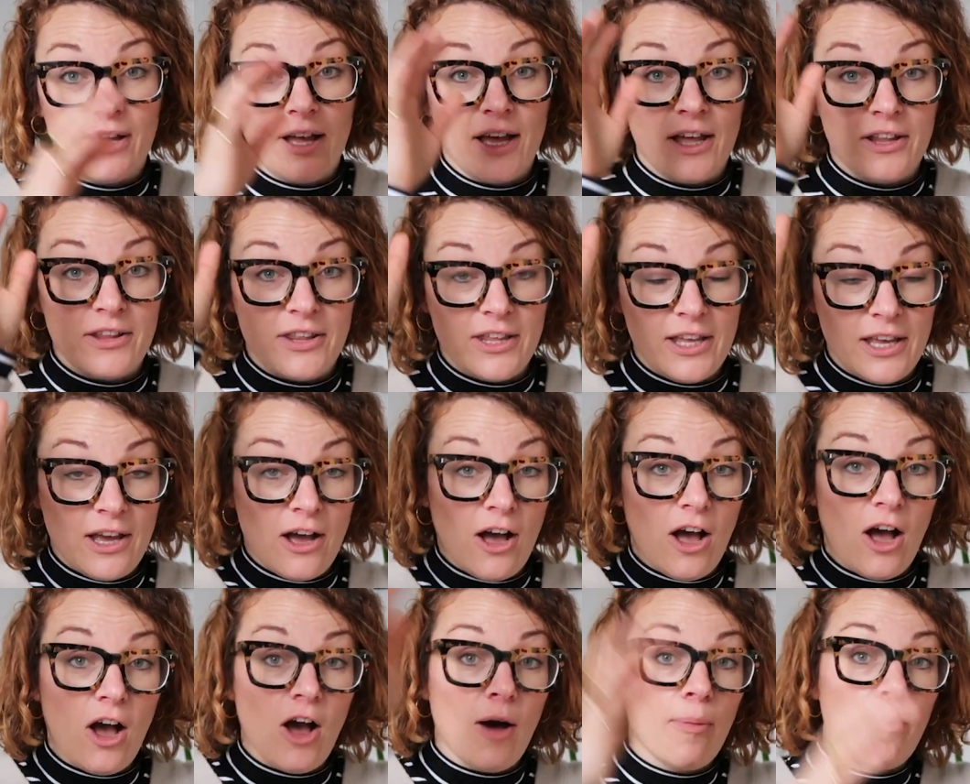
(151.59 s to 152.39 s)
at
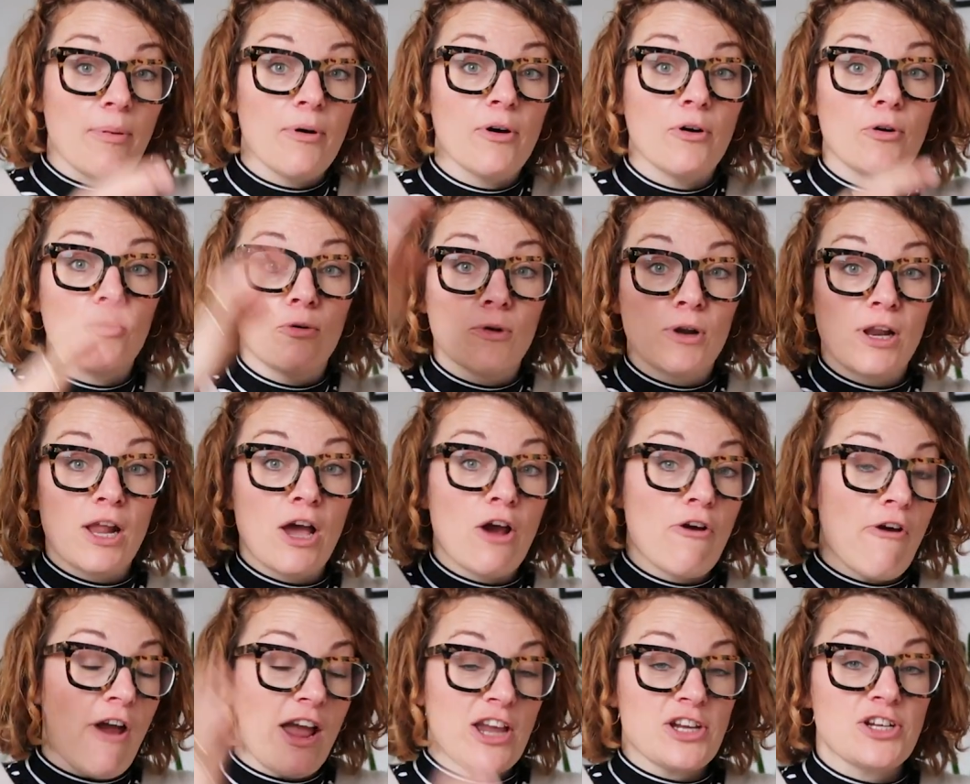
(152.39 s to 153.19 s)
the upper or
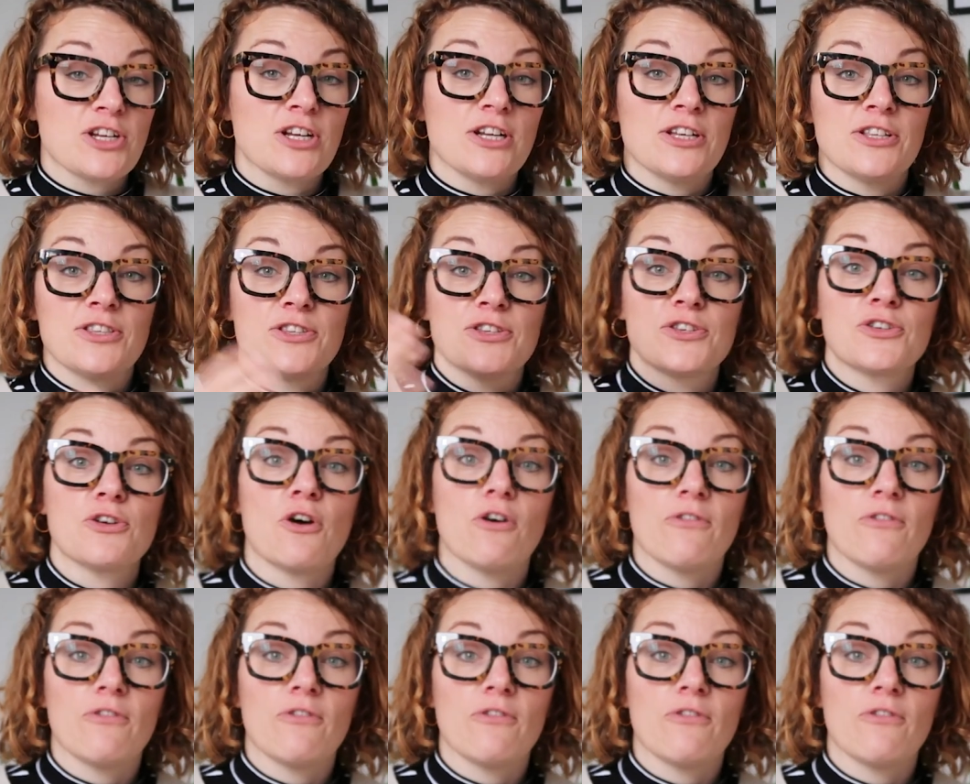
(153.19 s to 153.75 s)
lower echelons